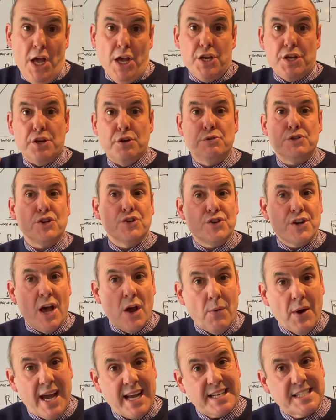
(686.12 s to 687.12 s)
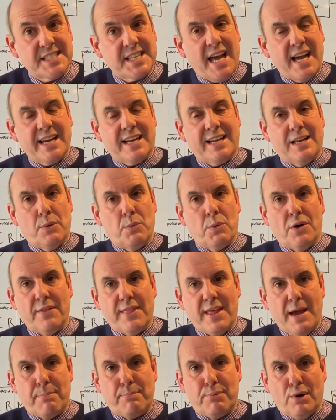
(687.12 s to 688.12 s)
you should know exactly what
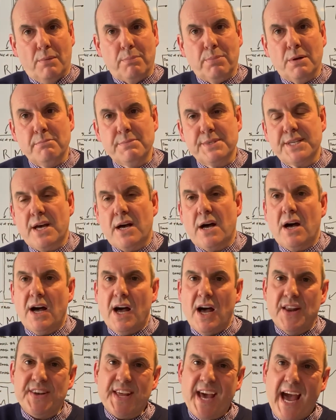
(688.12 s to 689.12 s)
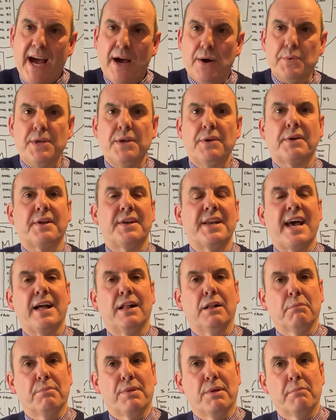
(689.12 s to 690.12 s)
their problems are and how you can
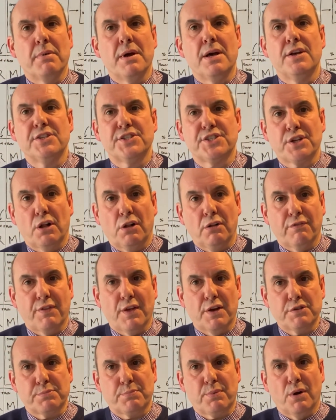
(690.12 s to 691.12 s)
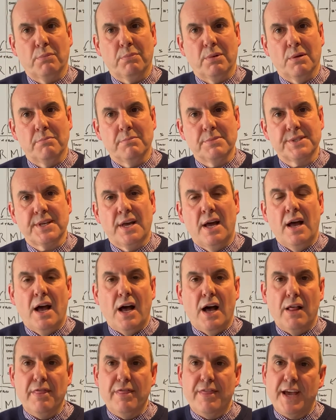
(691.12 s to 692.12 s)
help them solve those problems,
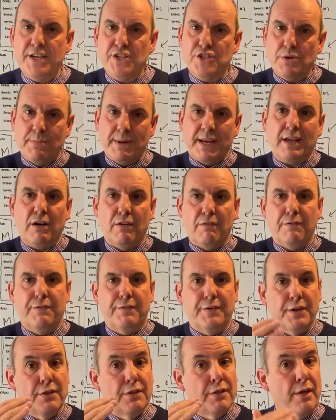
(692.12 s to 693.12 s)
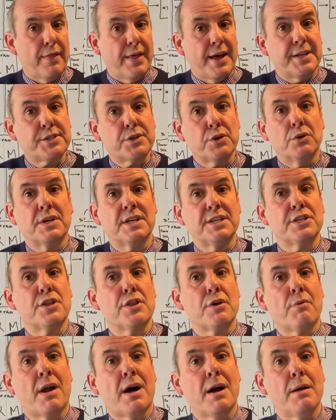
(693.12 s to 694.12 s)
and they should be confident that they're talking to the
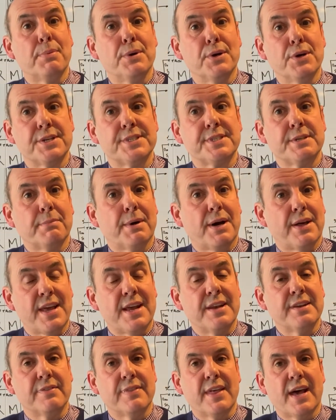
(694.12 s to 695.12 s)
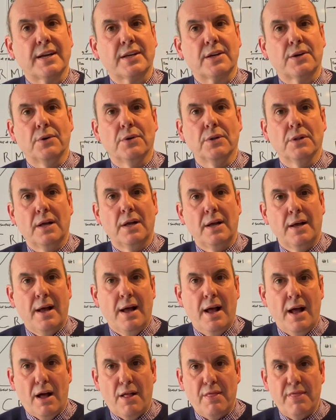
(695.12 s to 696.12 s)
right person by the end of that call.
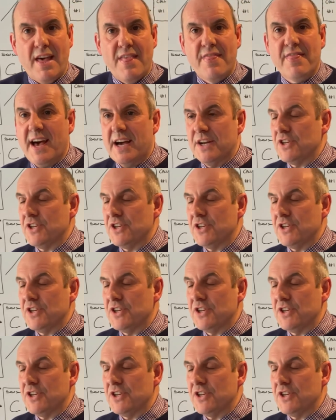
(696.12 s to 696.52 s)
And then that